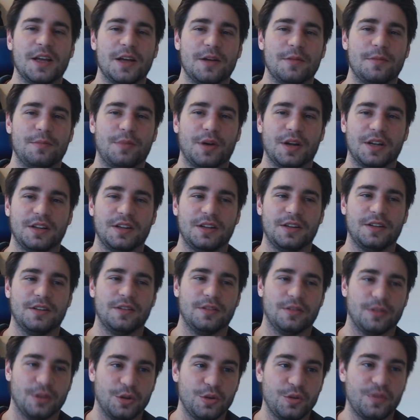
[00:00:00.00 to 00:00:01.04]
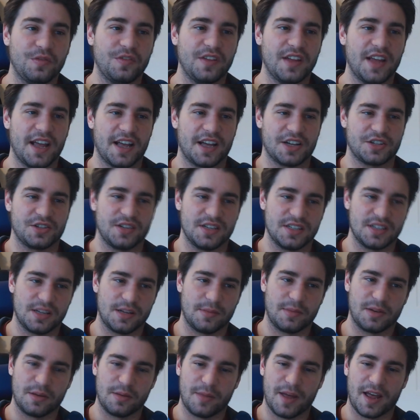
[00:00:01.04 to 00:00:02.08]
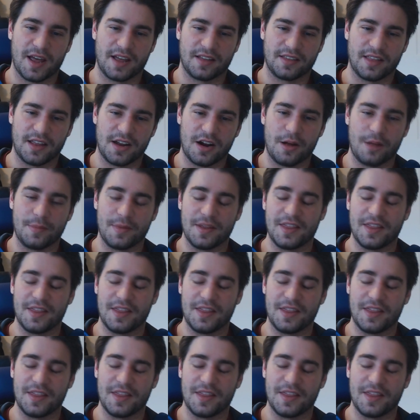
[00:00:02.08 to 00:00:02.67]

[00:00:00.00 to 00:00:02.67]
But Luffy actually has something to back that up,